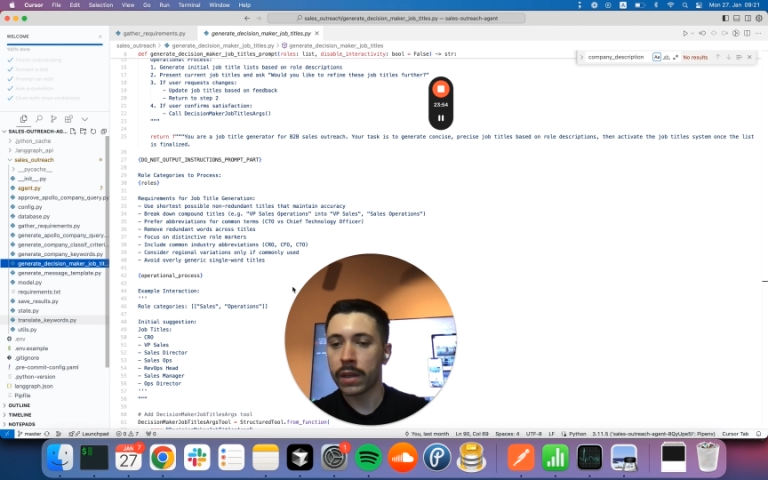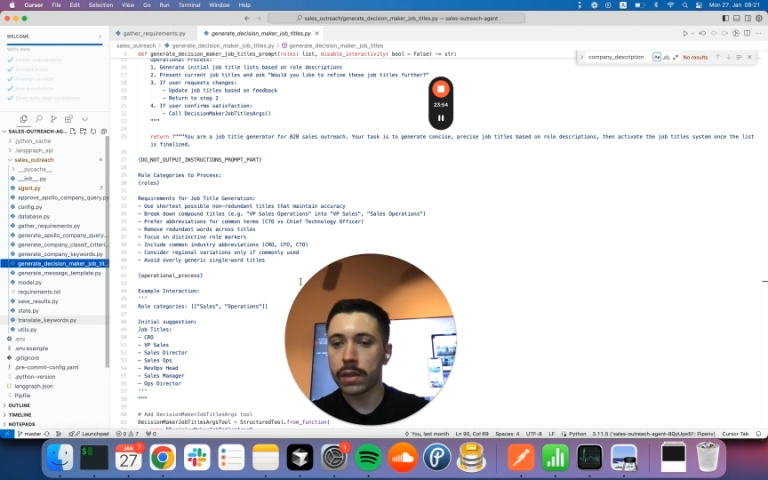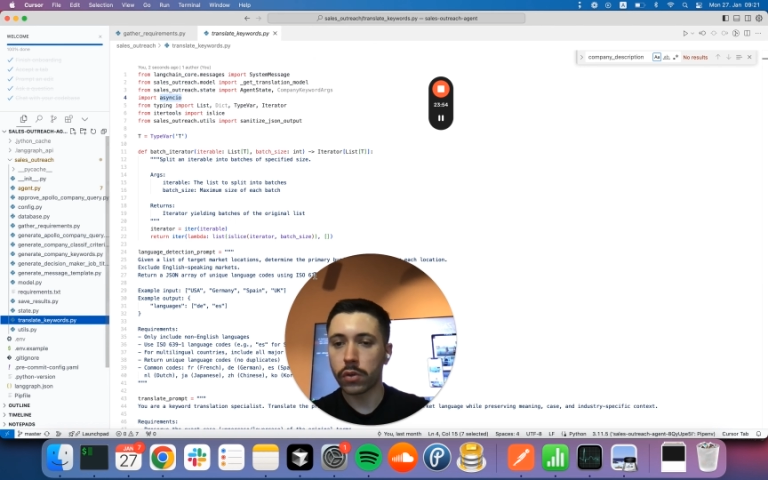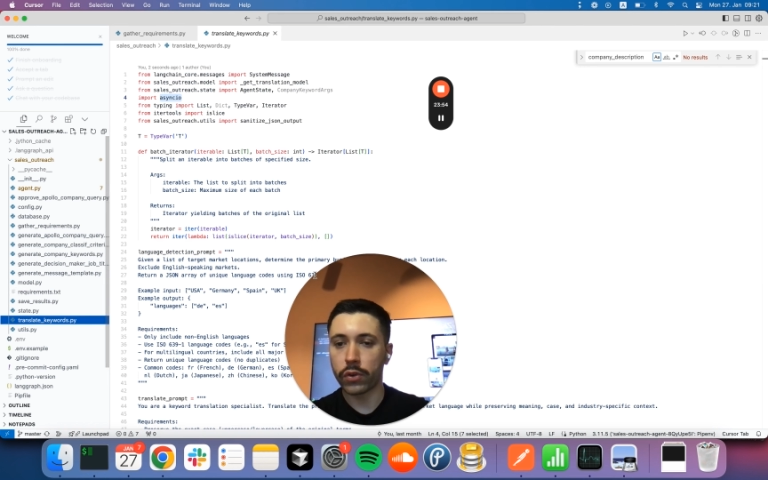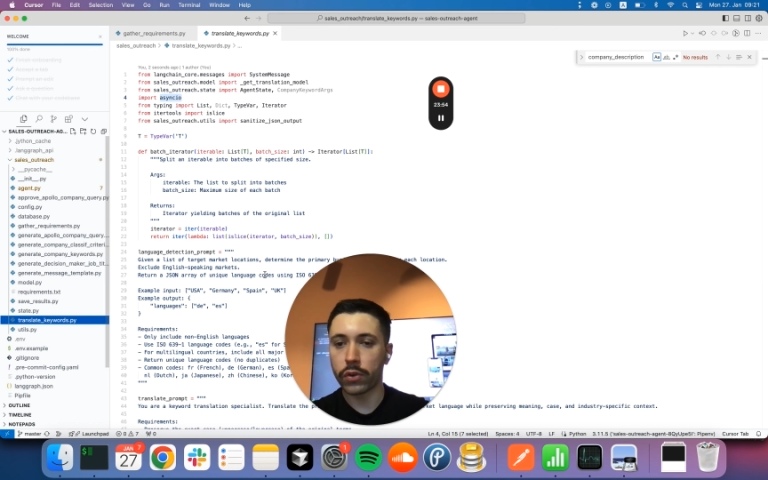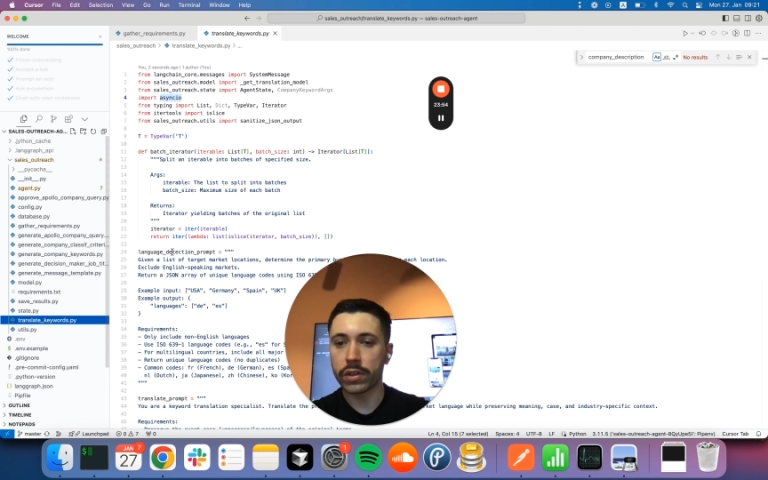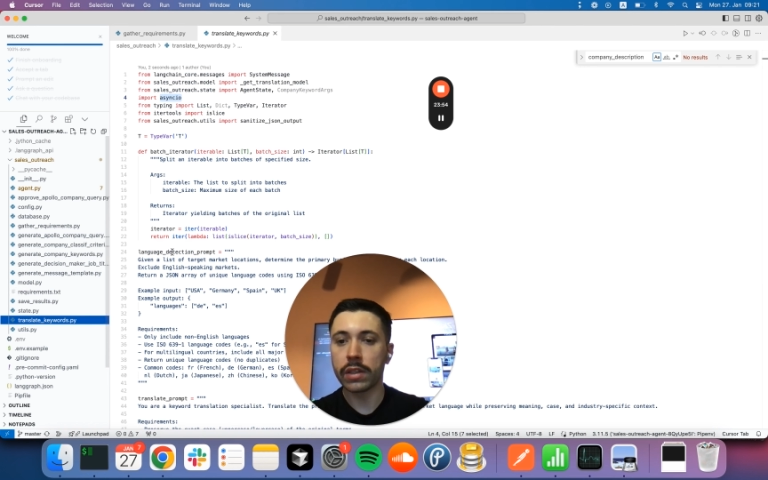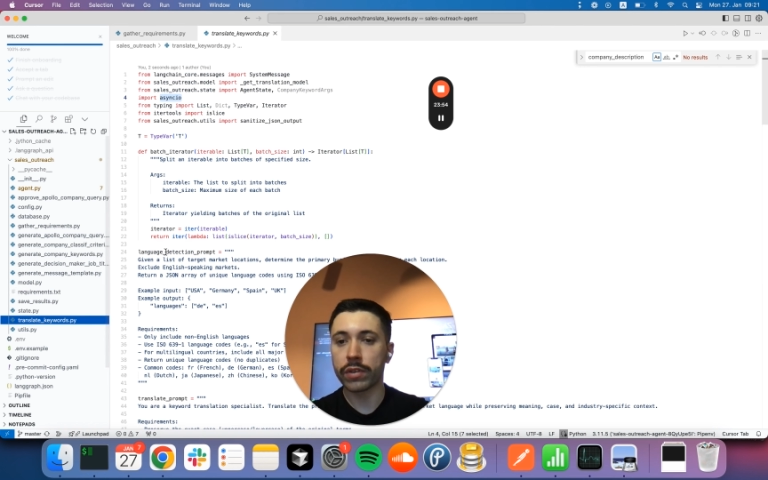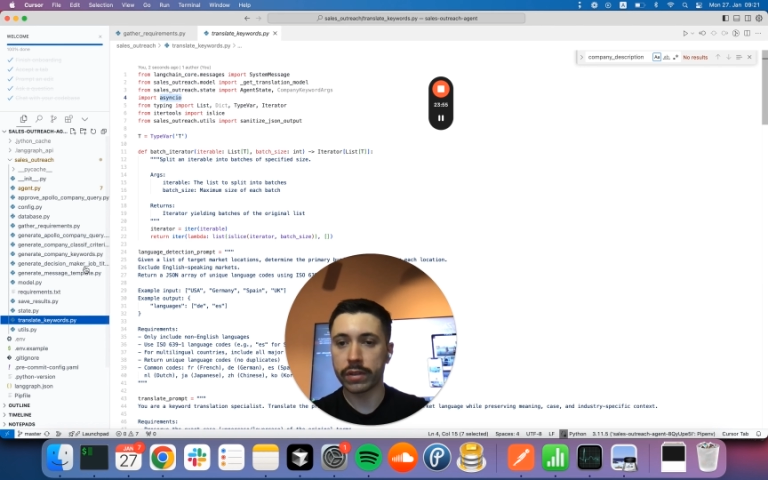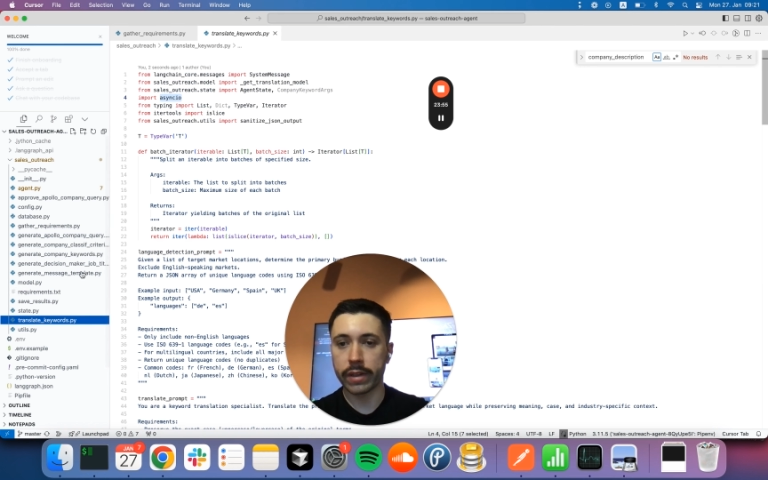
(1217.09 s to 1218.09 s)
So first
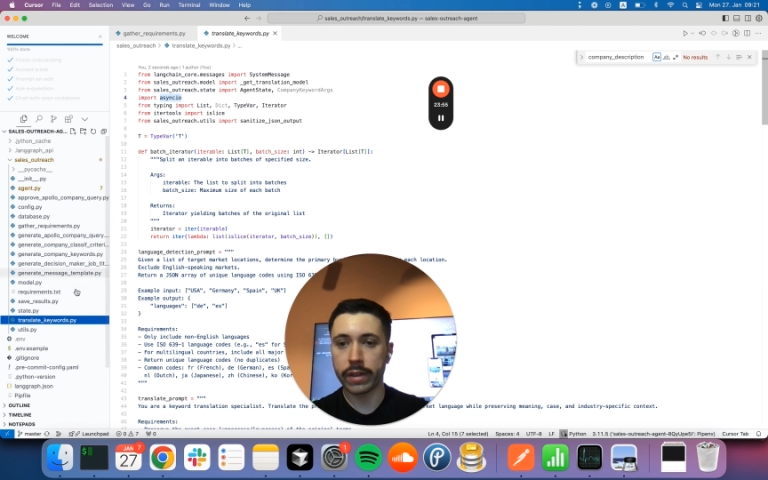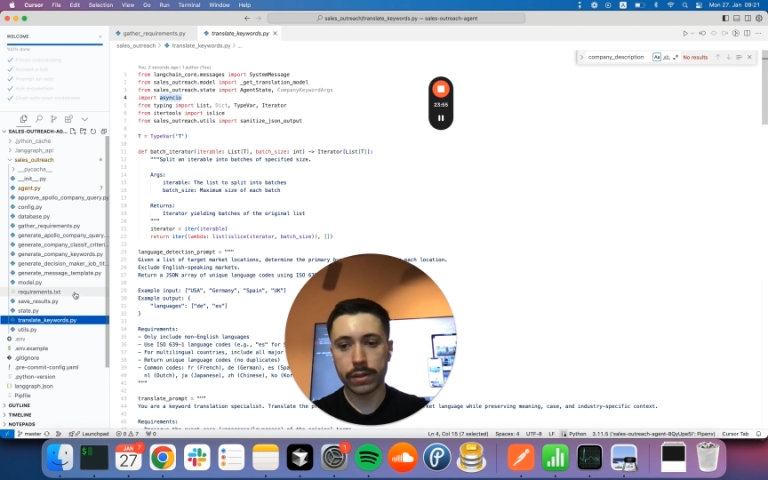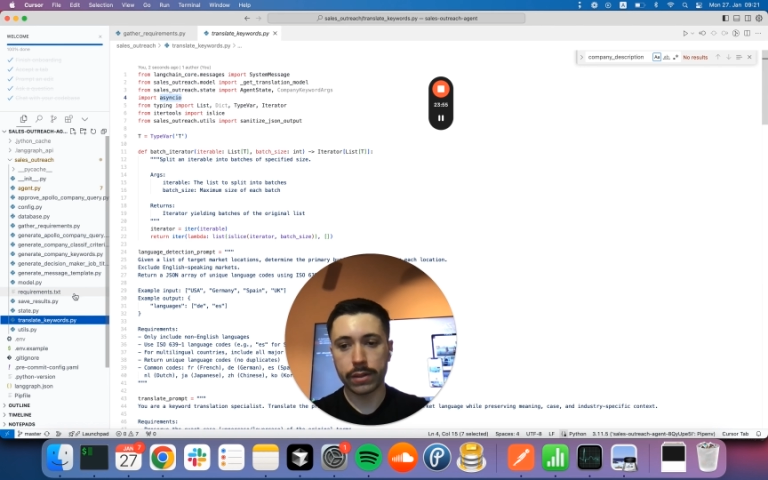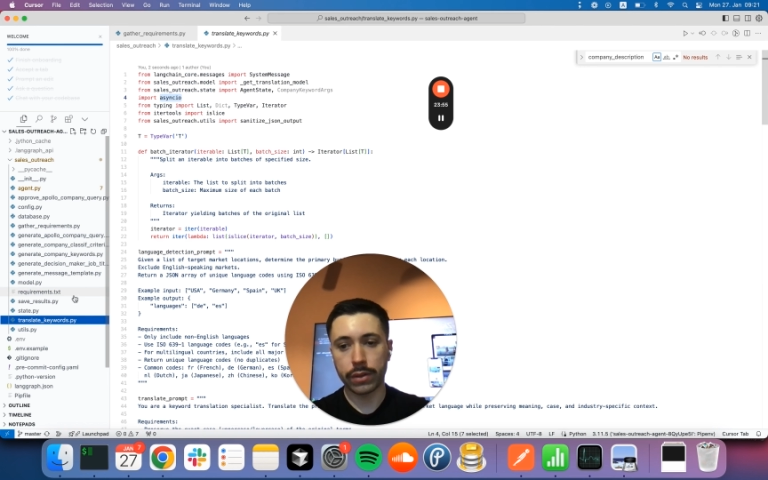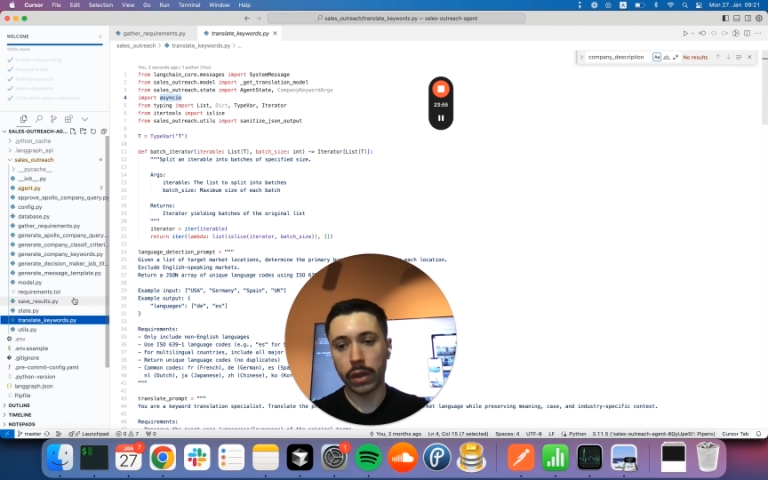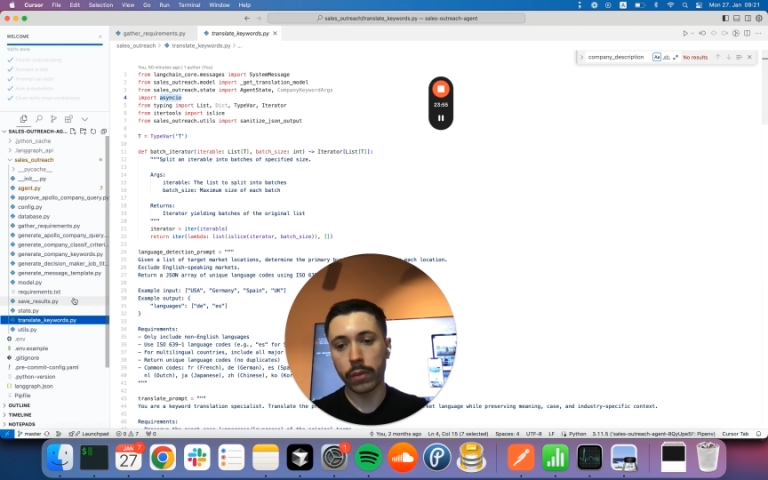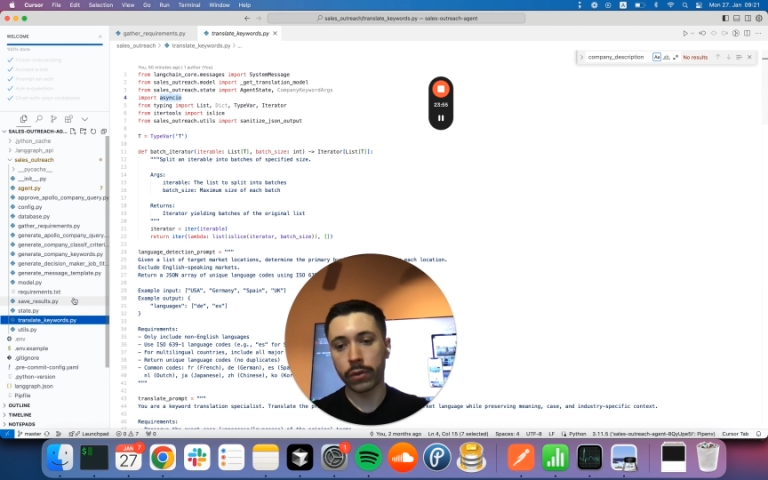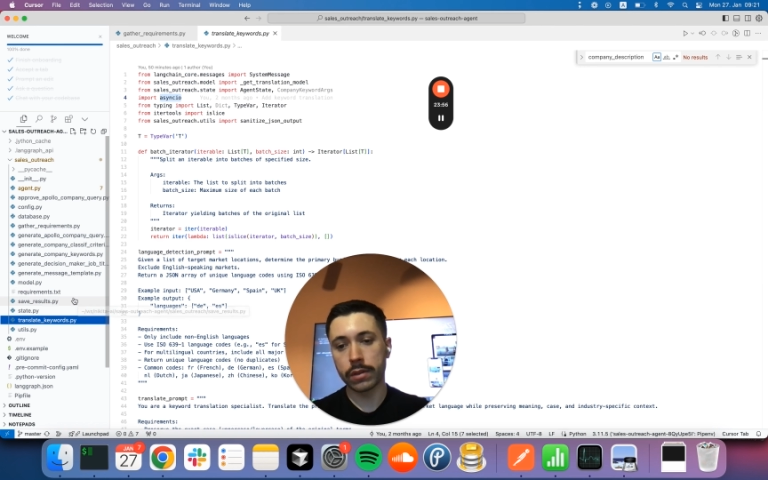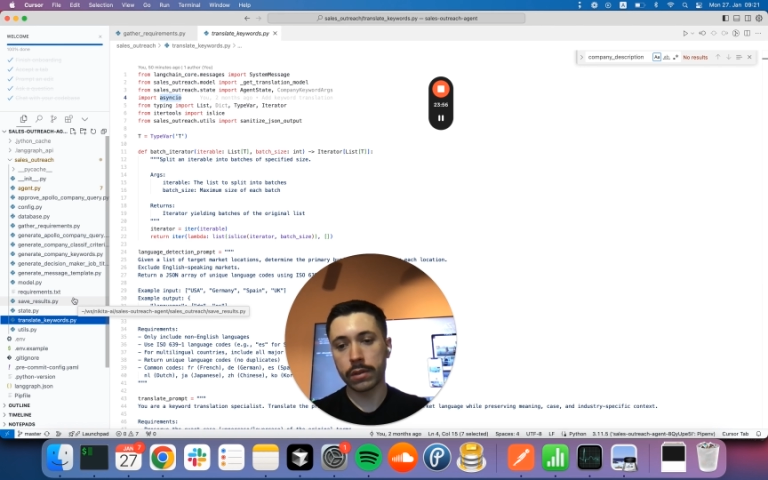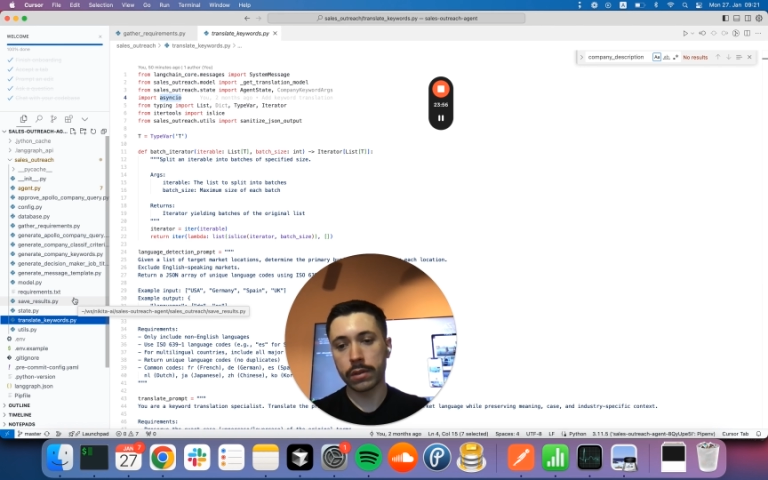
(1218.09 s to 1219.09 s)
it translates the
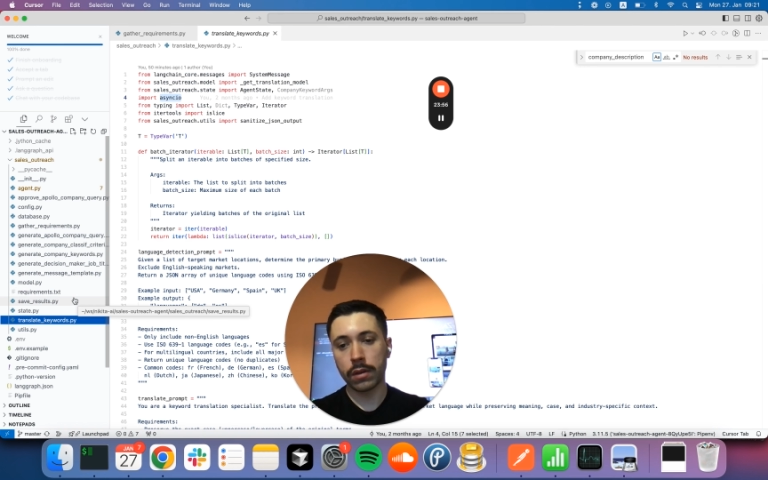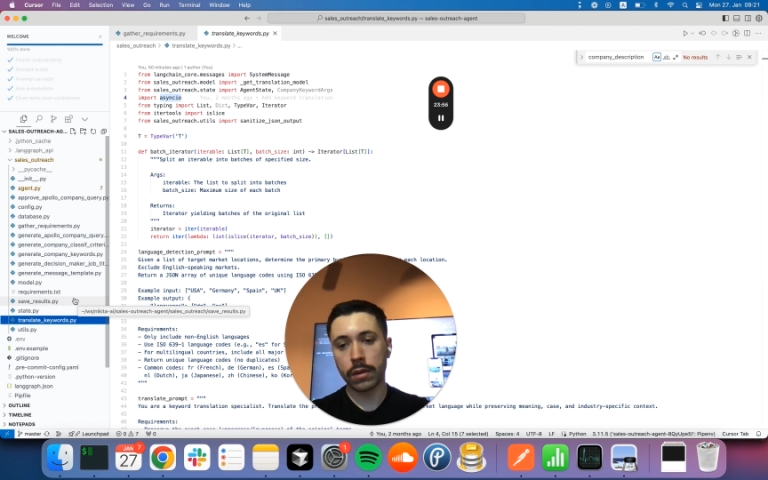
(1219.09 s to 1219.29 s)
keywords